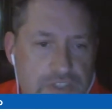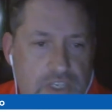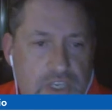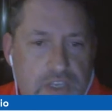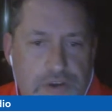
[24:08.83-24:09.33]
Does
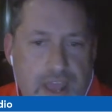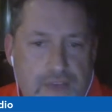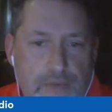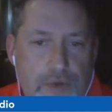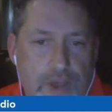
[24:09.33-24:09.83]
the killer
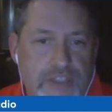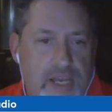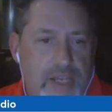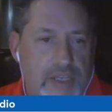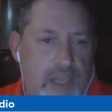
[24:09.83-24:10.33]
have a
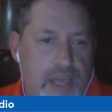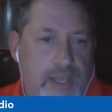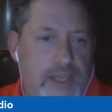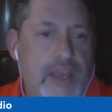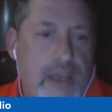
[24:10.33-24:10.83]
prosthetic leg?